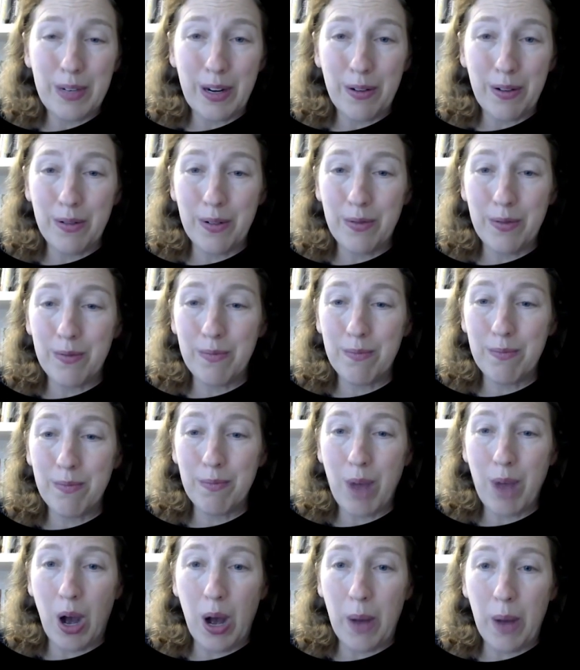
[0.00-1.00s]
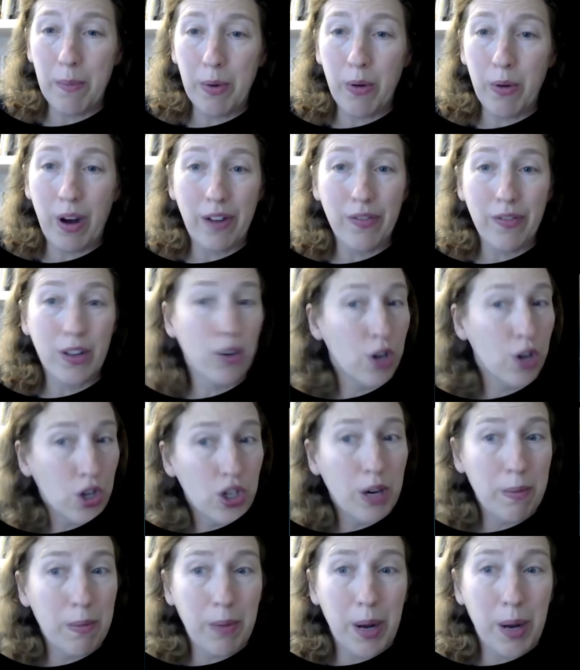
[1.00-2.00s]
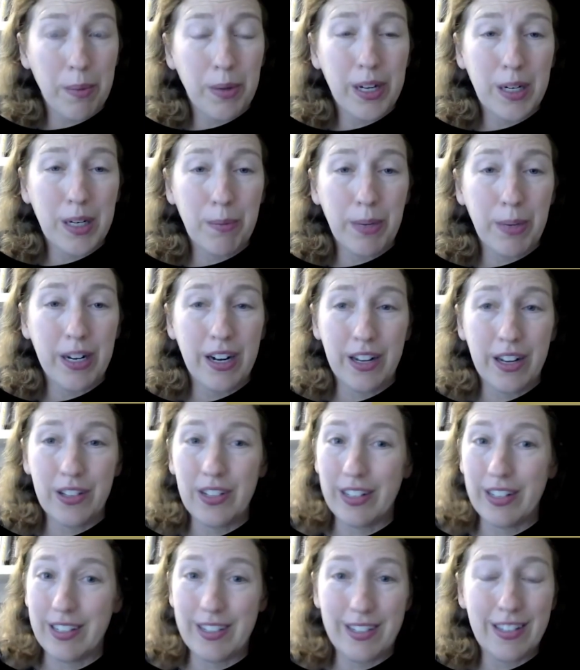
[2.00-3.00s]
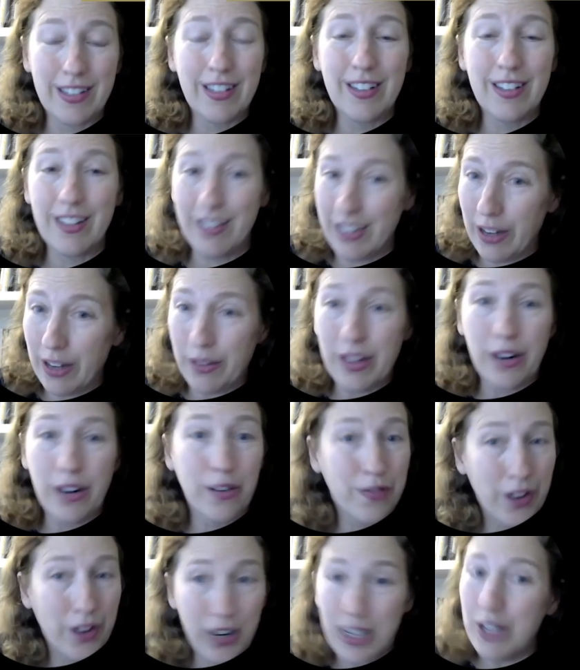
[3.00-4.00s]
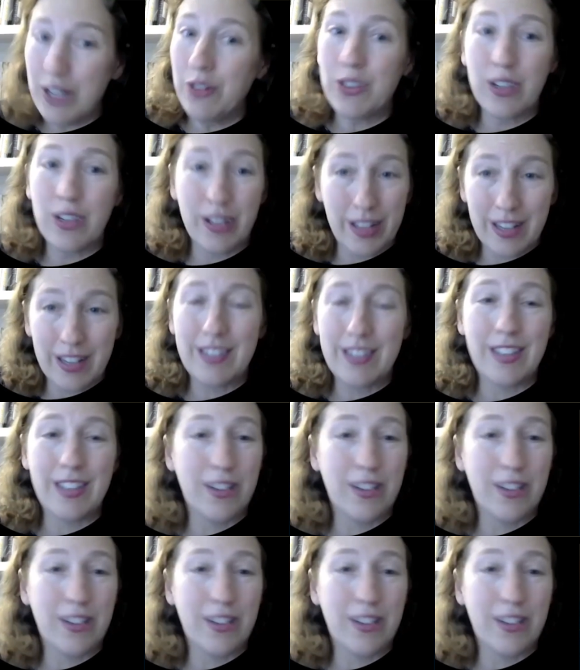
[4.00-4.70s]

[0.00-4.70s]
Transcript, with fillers: a lot of the Christian public, because it's, they're very used to this.